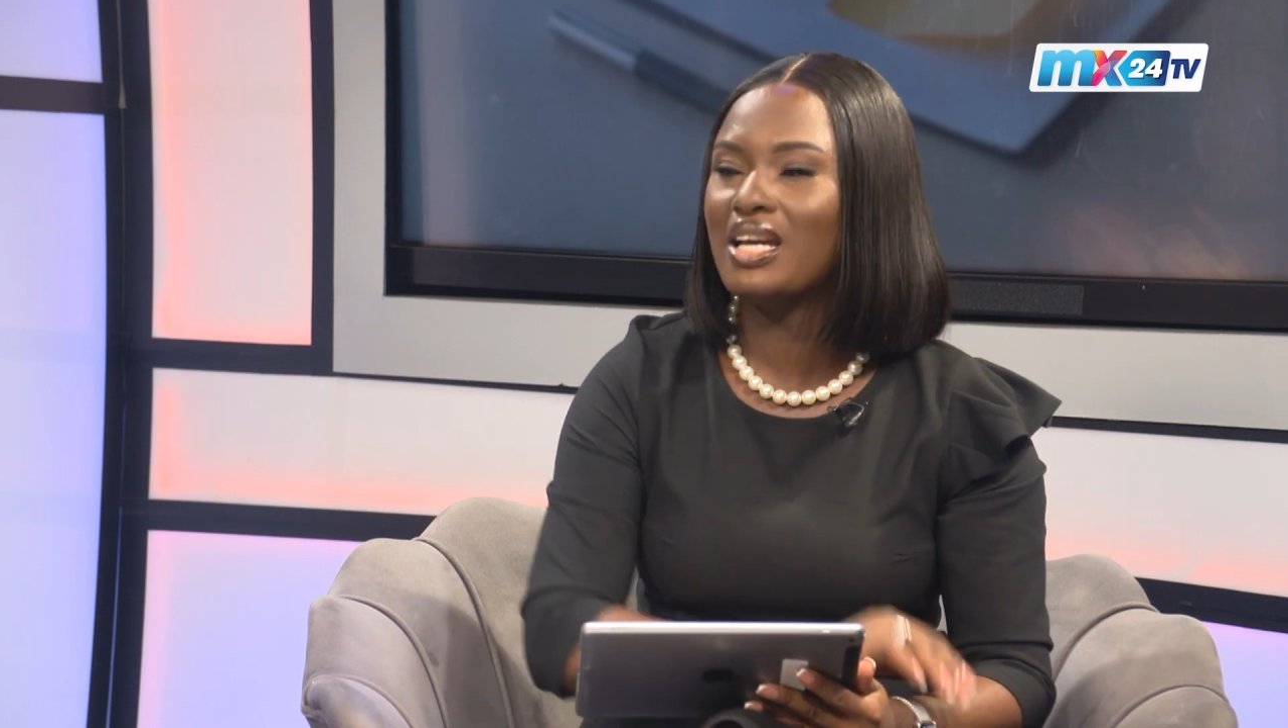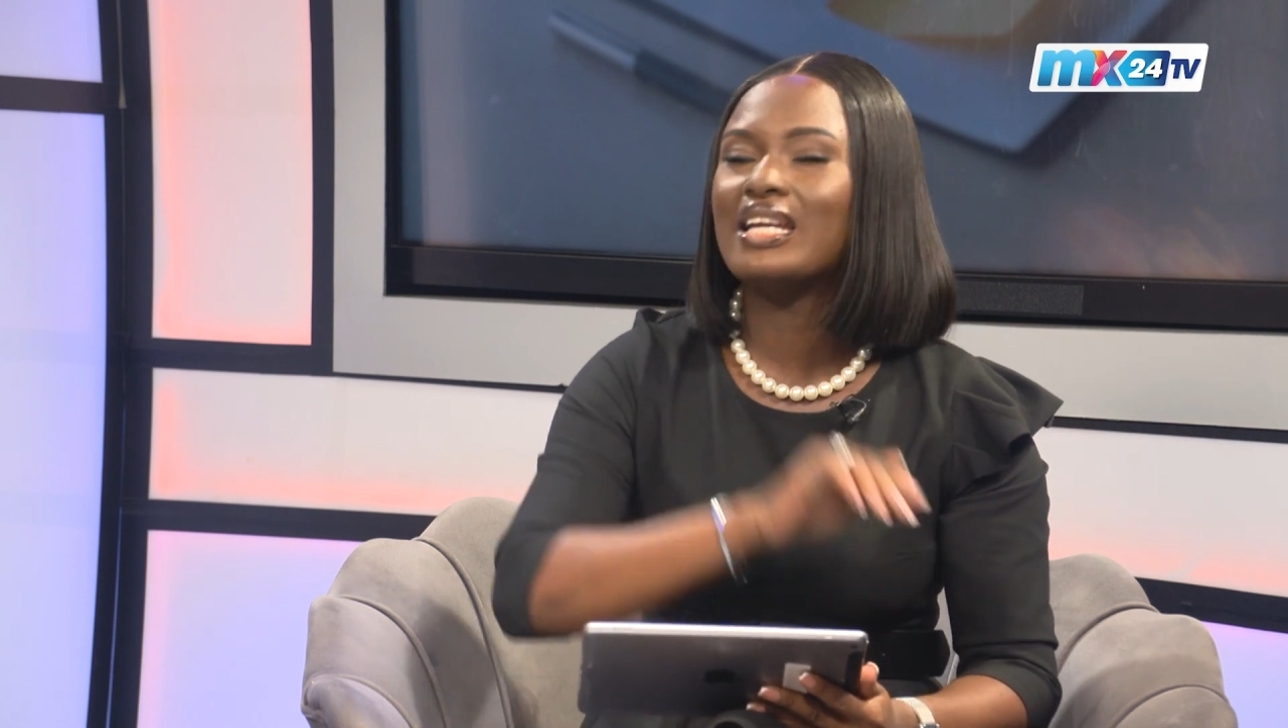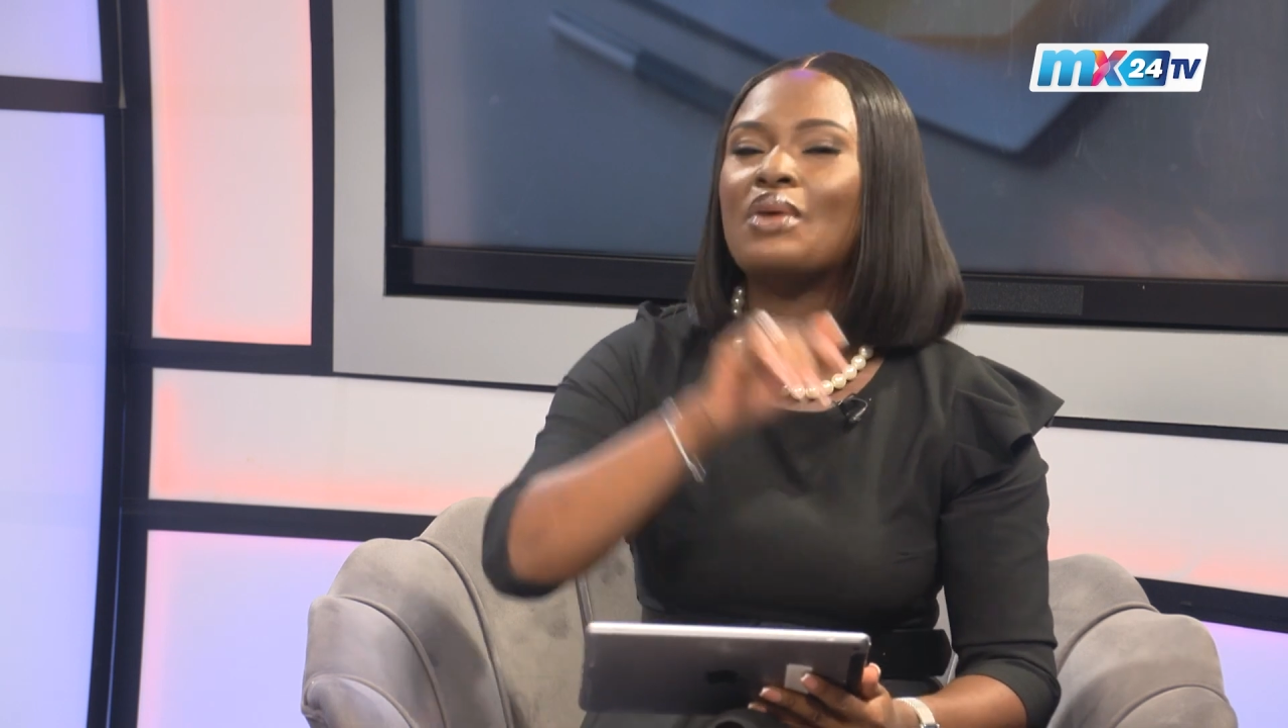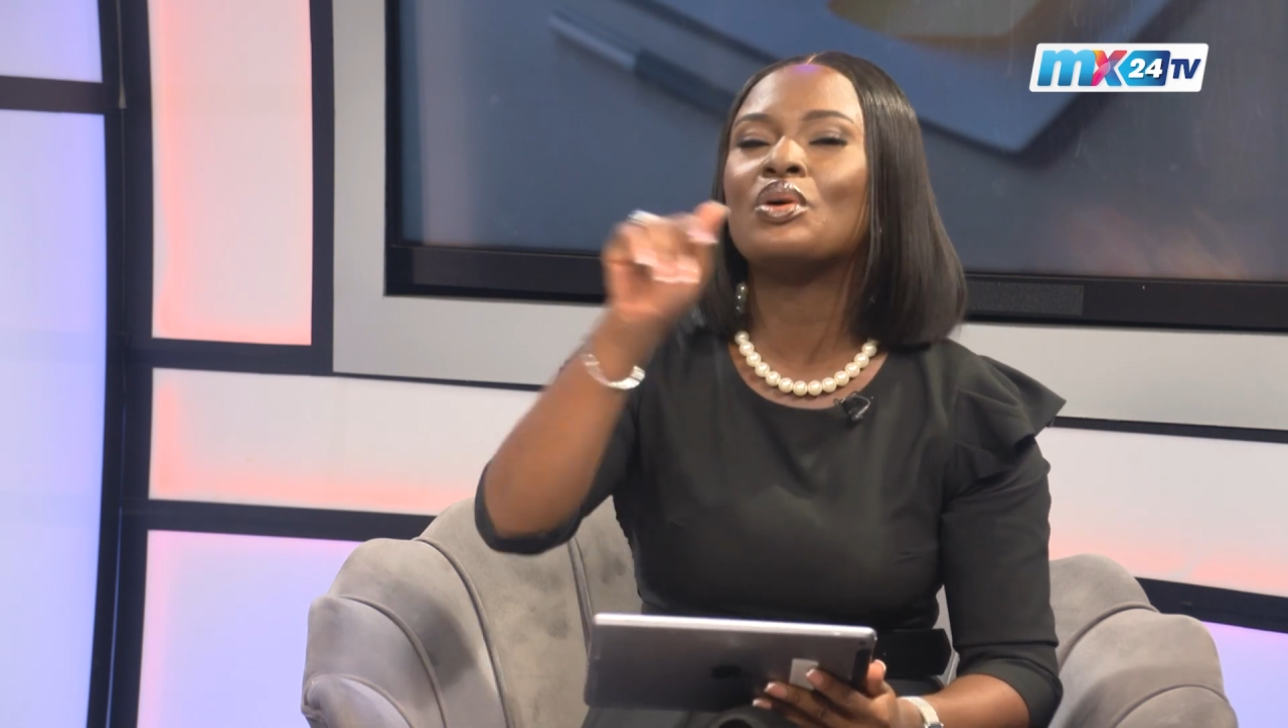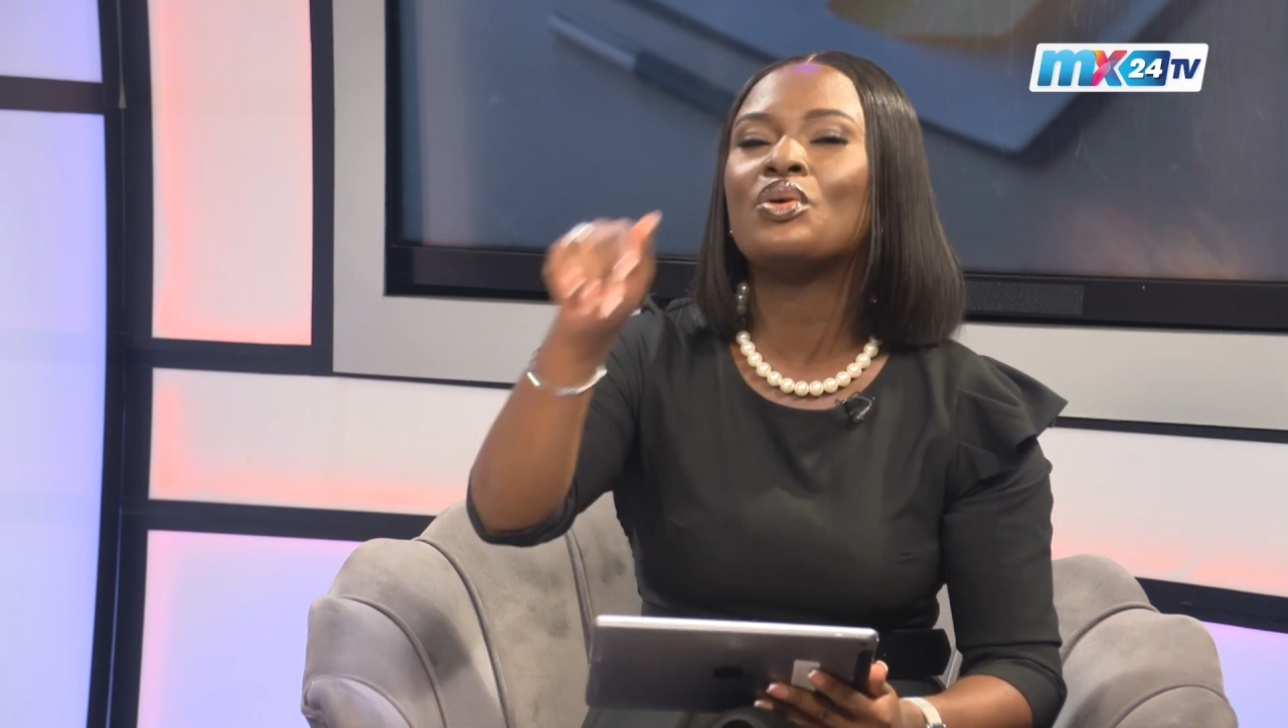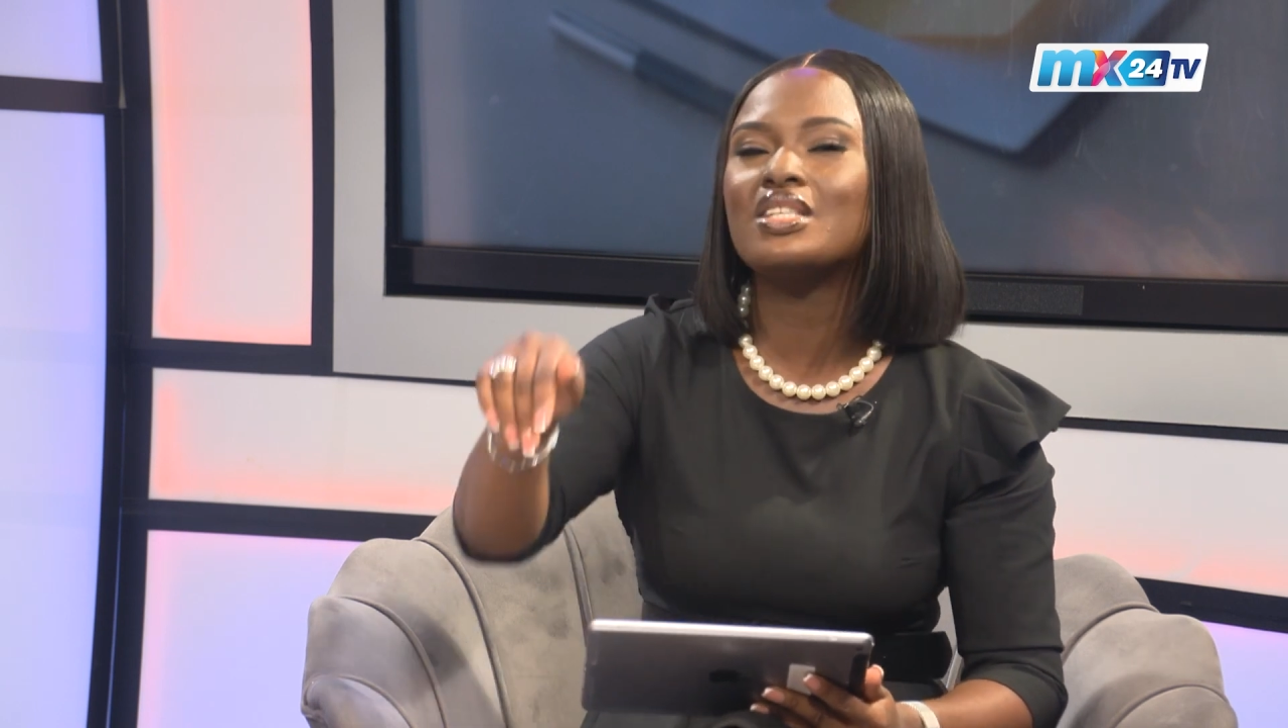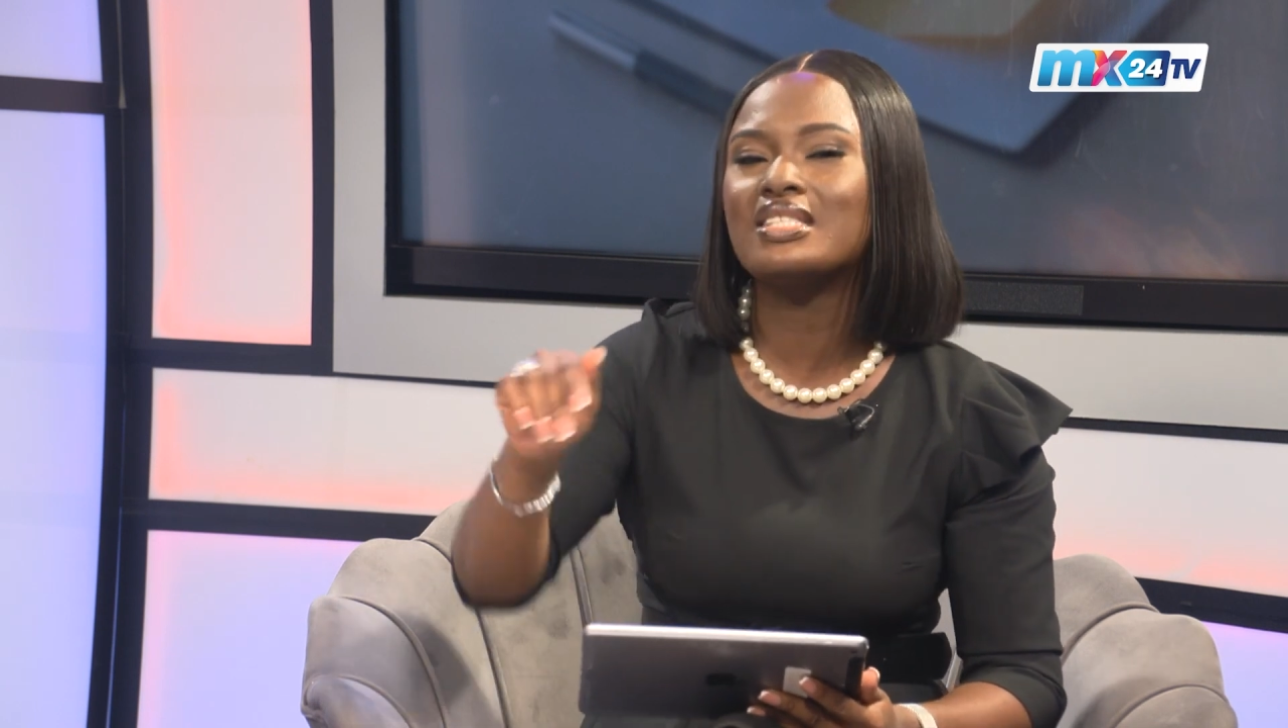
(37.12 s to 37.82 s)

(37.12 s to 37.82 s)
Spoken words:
Now we're going to the